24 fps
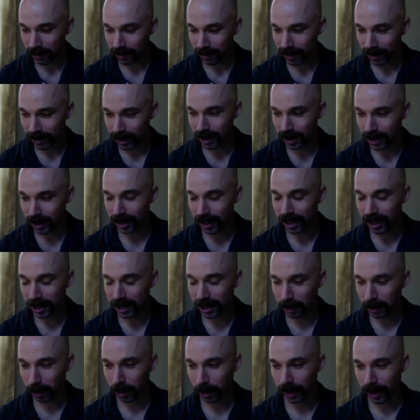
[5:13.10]

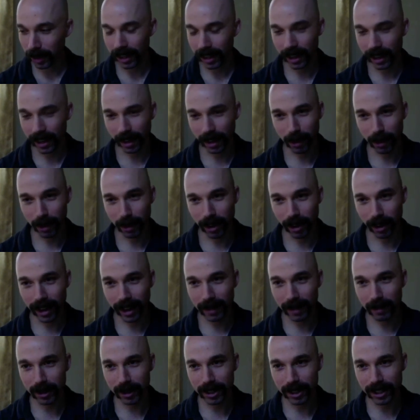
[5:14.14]
discussion point in our
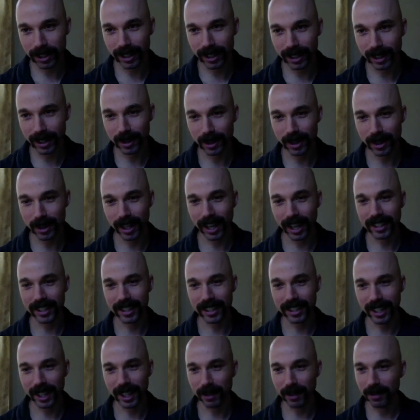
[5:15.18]
program, which is the
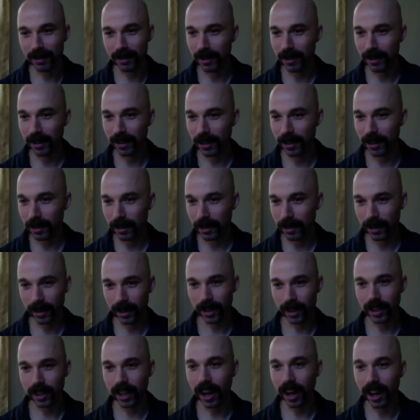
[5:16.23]
idea of
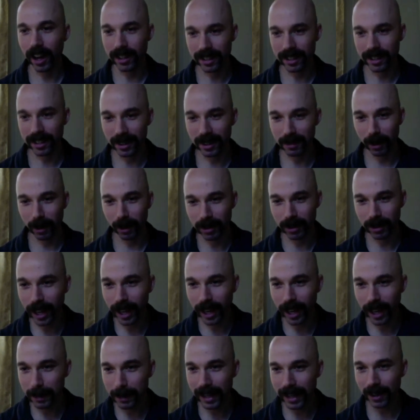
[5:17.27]
constant
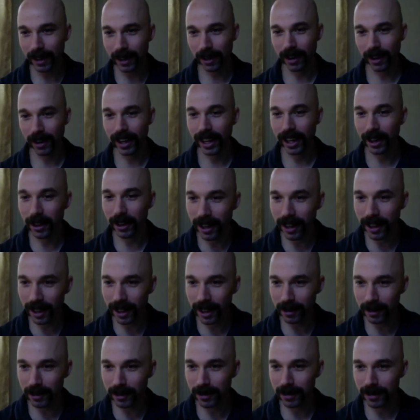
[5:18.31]
prototyping or
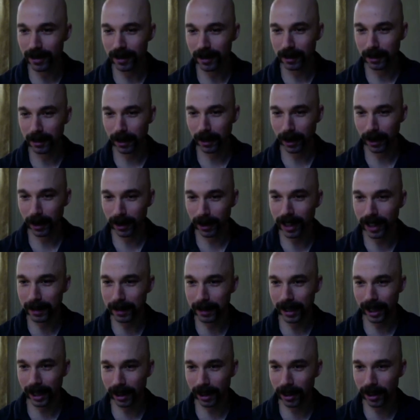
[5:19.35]
iterative
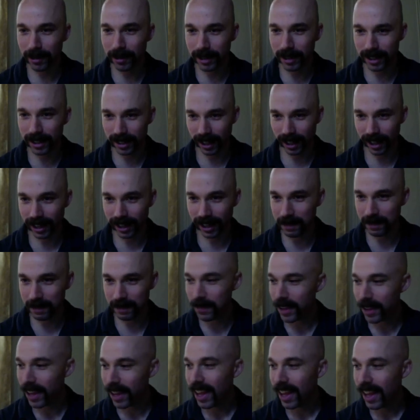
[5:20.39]
prototyping, iterative design.
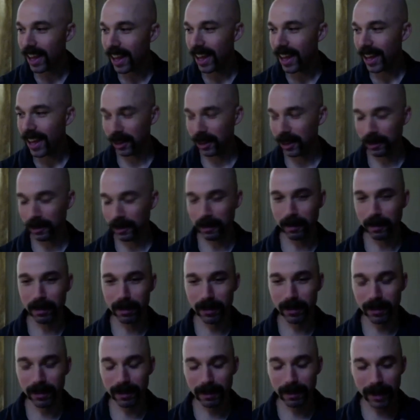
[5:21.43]
You
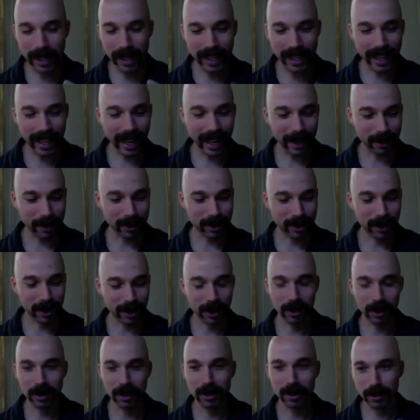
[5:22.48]
know, being able
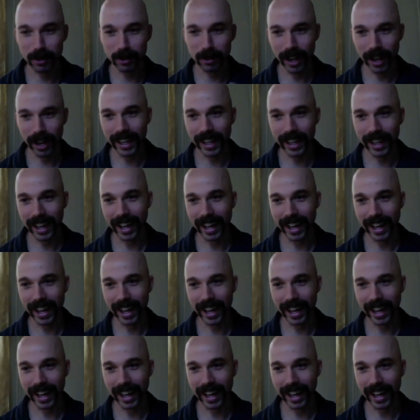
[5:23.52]
to crank out